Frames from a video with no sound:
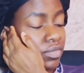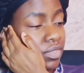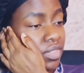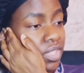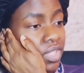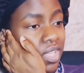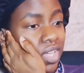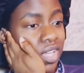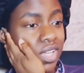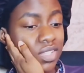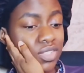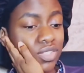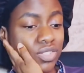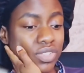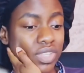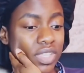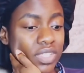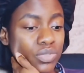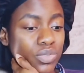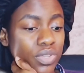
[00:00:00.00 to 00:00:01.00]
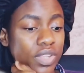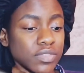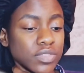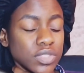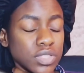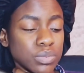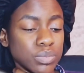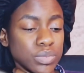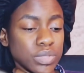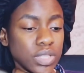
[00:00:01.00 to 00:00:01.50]
yeah, so that's what I've
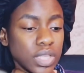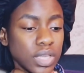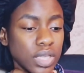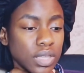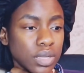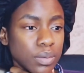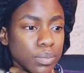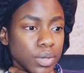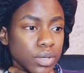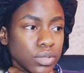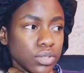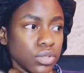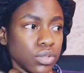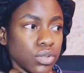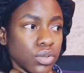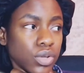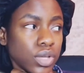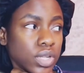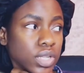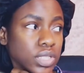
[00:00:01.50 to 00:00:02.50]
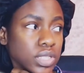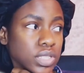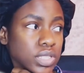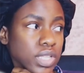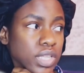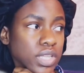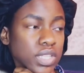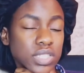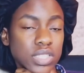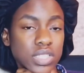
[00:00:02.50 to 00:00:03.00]
just been thinking about, you know, and I
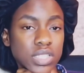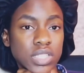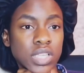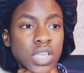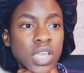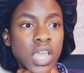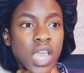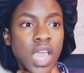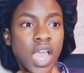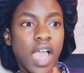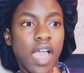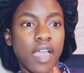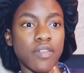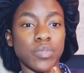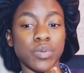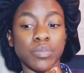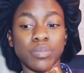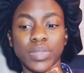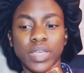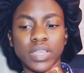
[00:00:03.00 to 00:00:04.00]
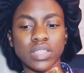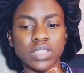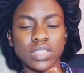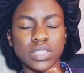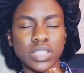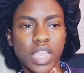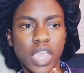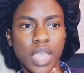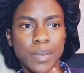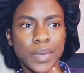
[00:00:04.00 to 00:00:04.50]
decided to, I've been playing this
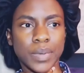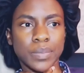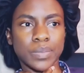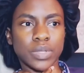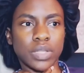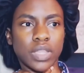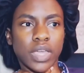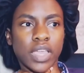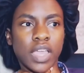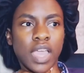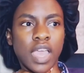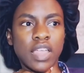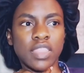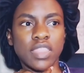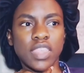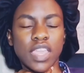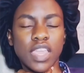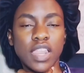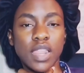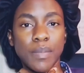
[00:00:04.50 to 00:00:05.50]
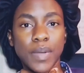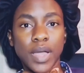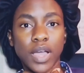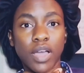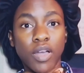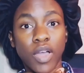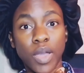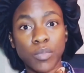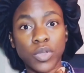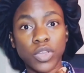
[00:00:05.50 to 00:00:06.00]
game. I'm like thinking about
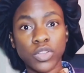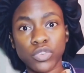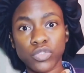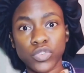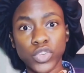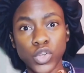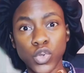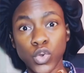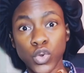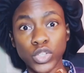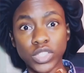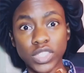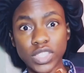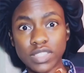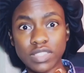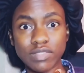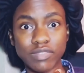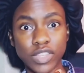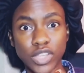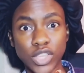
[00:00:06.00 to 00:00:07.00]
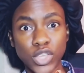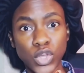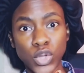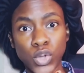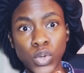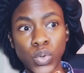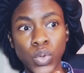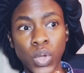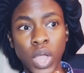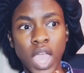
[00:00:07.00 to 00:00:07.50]
how I'm gonna record this
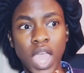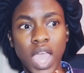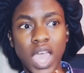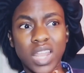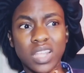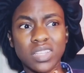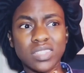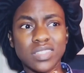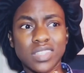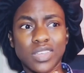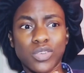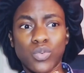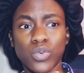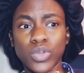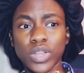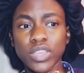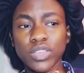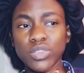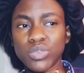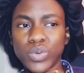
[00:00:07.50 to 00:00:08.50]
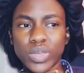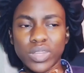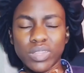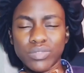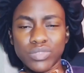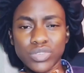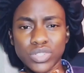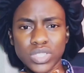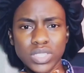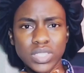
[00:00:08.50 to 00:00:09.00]
video, and I was like, what are you waiting
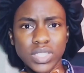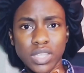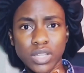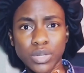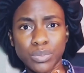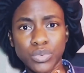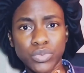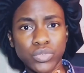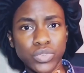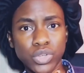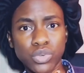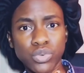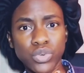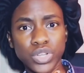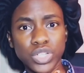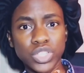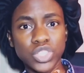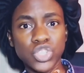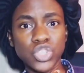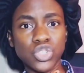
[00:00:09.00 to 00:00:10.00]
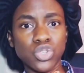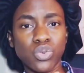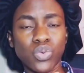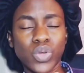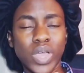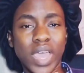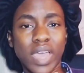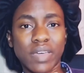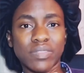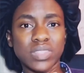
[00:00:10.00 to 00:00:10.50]
for? Just get up and record it. You
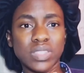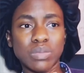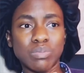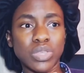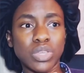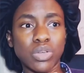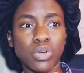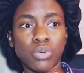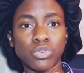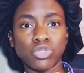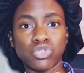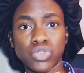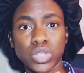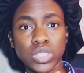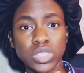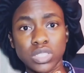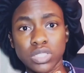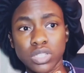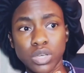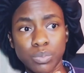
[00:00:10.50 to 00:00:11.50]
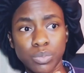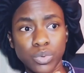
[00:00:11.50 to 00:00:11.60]
don't have to be all dressed up or